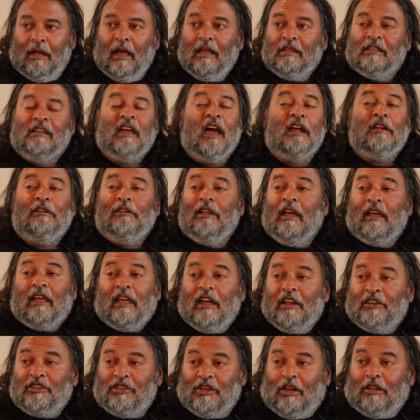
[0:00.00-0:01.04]
Yeah, it's kind of like
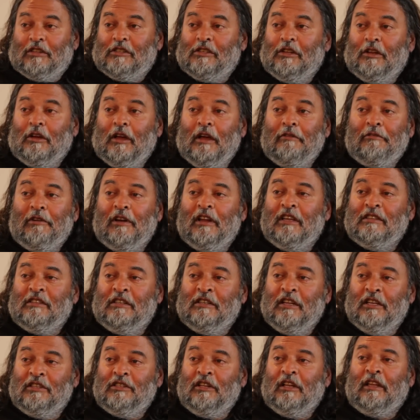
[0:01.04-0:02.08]
headshots. You know, everyone has a
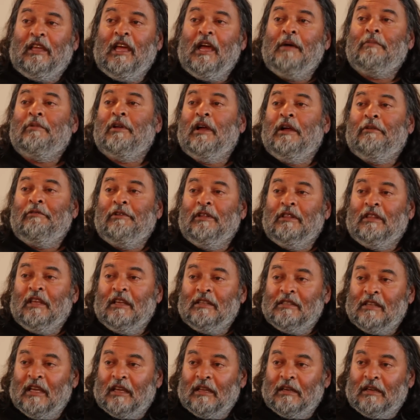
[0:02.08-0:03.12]
digital camera. Everyone
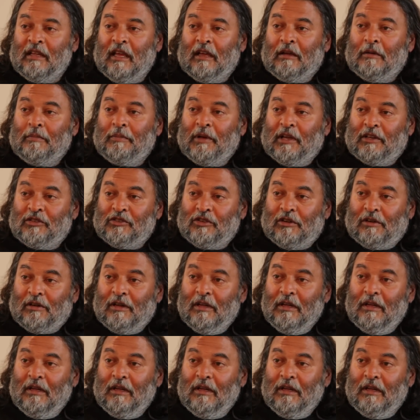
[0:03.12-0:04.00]
thinks they can take a picture,